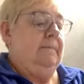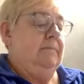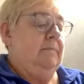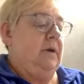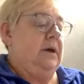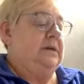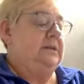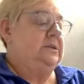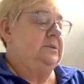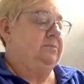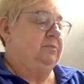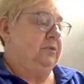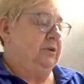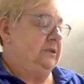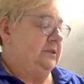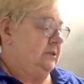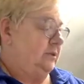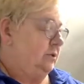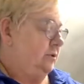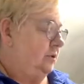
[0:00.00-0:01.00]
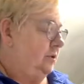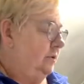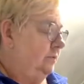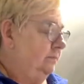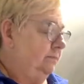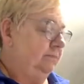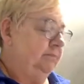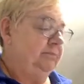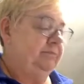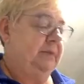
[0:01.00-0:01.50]
My spritzer,
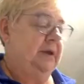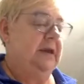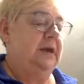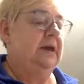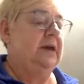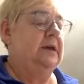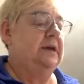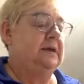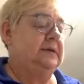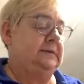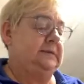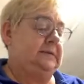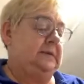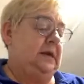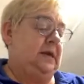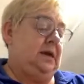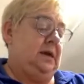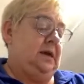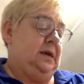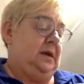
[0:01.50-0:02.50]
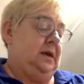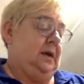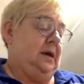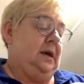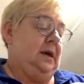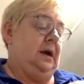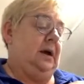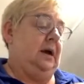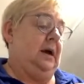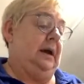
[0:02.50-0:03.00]
because
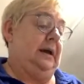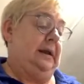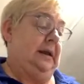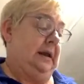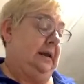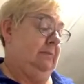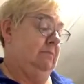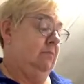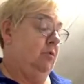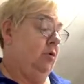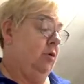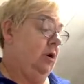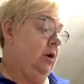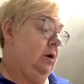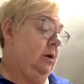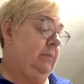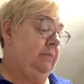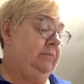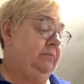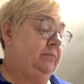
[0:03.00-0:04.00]
I need more,